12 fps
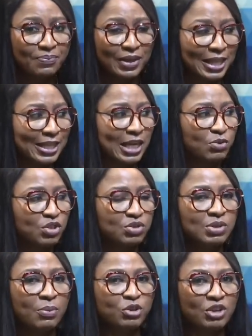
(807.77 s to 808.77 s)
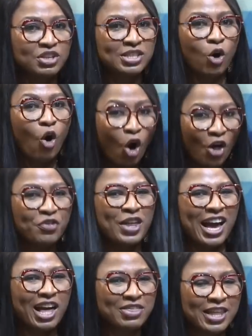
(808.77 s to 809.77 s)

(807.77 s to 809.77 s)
And I think that's what Nick was trying to say. Or there,